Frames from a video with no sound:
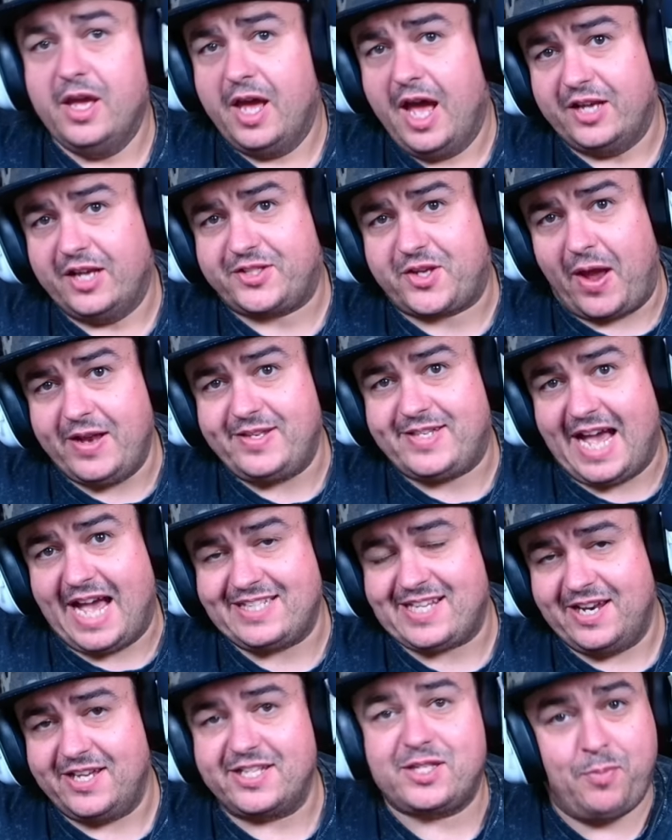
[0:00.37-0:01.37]
How's it going,
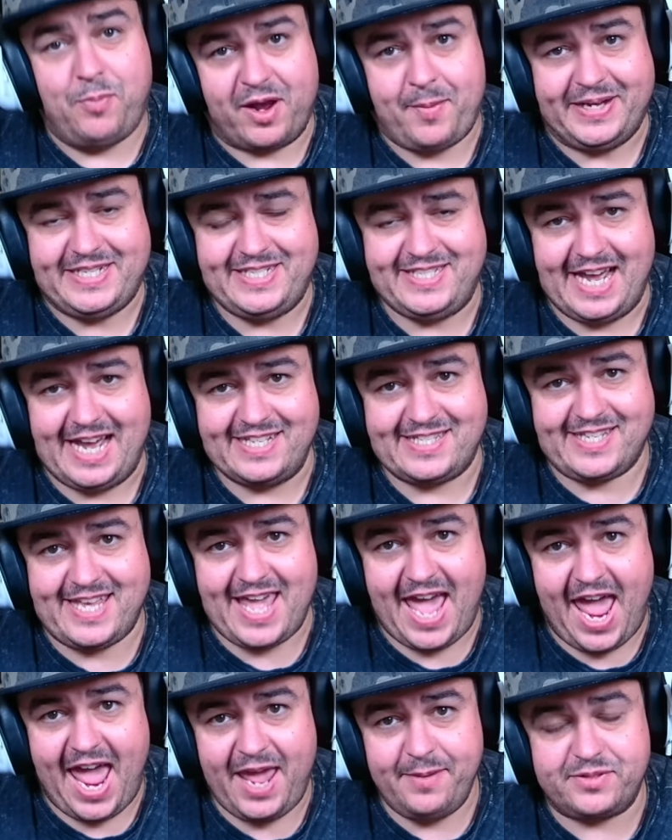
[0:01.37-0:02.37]
Dazzlers? Welcome back to Daz
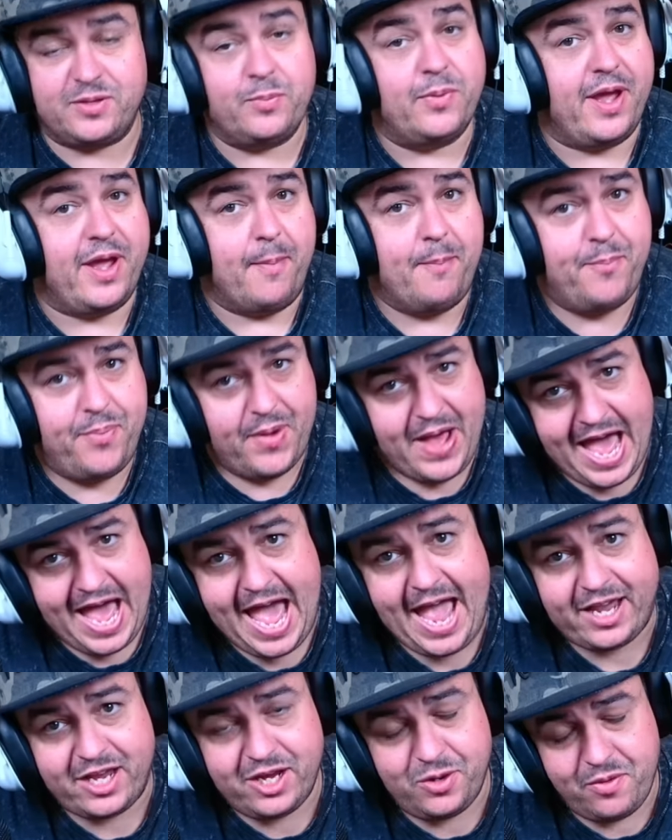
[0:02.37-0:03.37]
Games, and we are
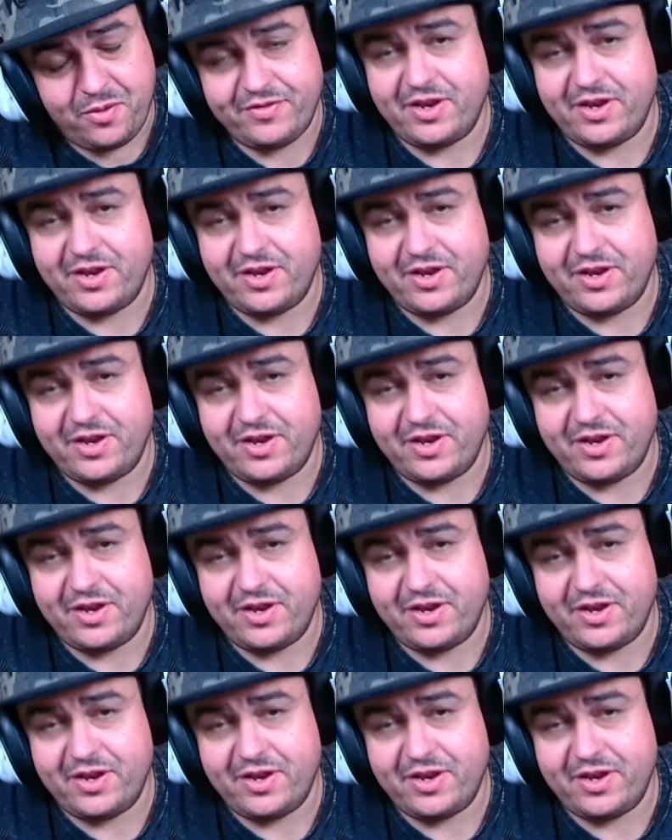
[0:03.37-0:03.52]
back with